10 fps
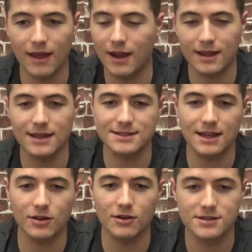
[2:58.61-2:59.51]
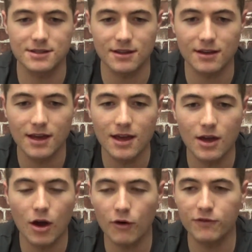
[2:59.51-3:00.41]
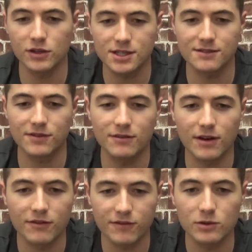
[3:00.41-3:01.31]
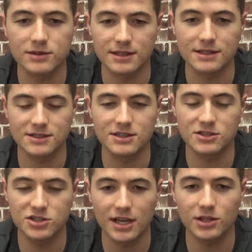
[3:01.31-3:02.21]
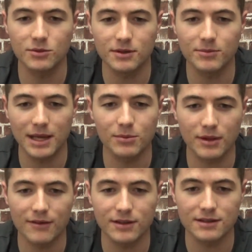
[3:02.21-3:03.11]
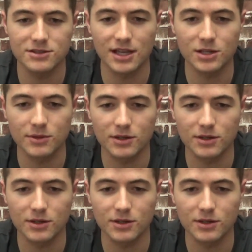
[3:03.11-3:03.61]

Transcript: And I guess that goes to the whole philosophy of Unfiltered. It's just genuine people having genuine